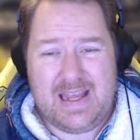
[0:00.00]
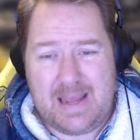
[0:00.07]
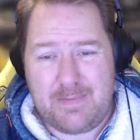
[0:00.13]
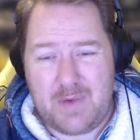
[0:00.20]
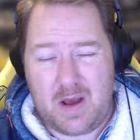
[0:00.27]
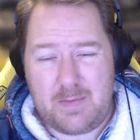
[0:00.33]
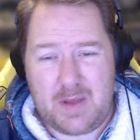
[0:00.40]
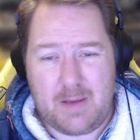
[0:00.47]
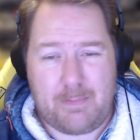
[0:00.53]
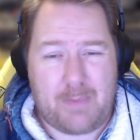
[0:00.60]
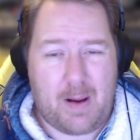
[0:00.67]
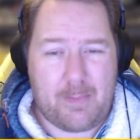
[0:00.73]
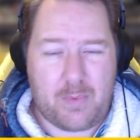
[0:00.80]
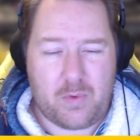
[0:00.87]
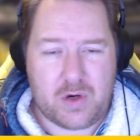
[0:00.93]
It might be a
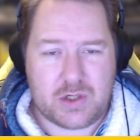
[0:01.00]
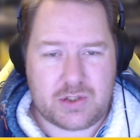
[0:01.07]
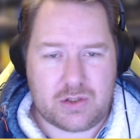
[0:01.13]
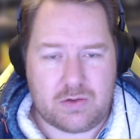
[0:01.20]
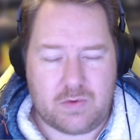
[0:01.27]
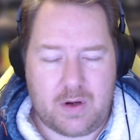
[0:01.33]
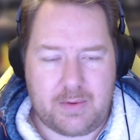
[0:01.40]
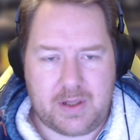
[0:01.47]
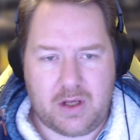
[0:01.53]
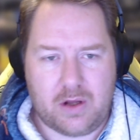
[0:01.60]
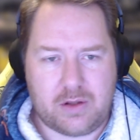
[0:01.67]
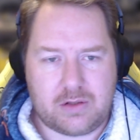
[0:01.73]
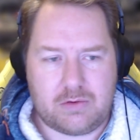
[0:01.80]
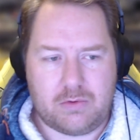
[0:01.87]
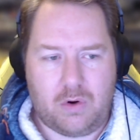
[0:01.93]
bumper issue where we
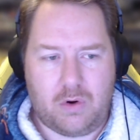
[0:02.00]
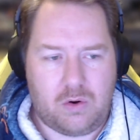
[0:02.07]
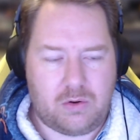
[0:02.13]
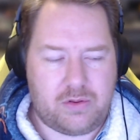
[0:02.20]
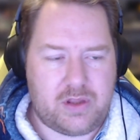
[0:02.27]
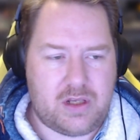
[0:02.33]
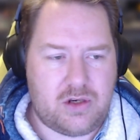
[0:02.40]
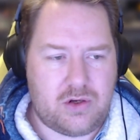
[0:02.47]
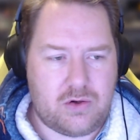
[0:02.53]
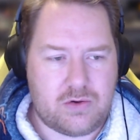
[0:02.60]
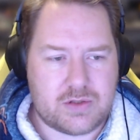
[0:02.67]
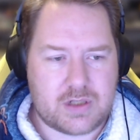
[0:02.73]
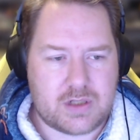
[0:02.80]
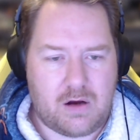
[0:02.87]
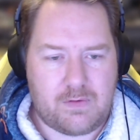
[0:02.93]
go through all the
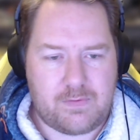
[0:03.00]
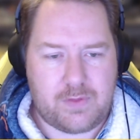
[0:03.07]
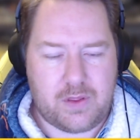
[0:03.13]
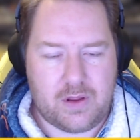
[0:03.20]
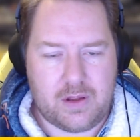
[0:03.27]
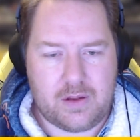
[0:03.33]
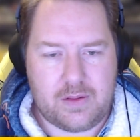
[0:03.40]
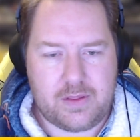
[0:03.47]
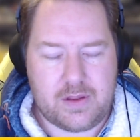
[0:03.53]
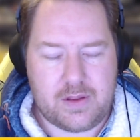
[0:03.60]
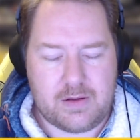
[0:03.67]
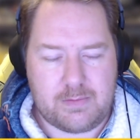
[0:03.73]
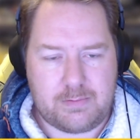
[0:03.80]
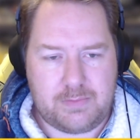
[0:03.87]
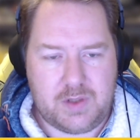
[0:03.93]
news of
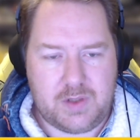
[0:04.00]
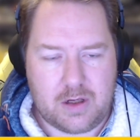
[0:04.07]
the